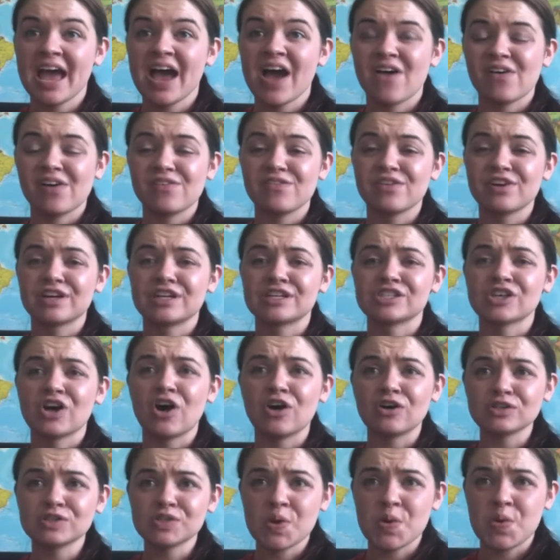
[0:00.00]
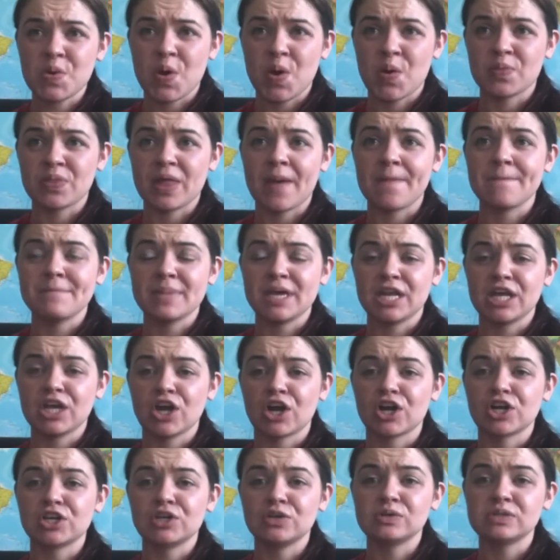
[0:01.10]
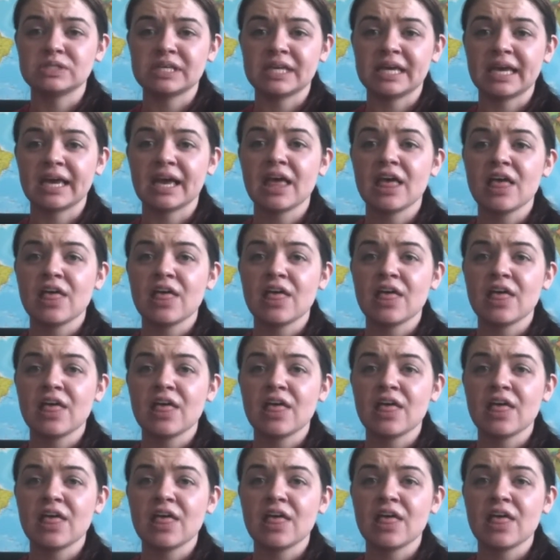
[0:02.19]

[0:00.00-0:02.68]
However, it is also known that many are using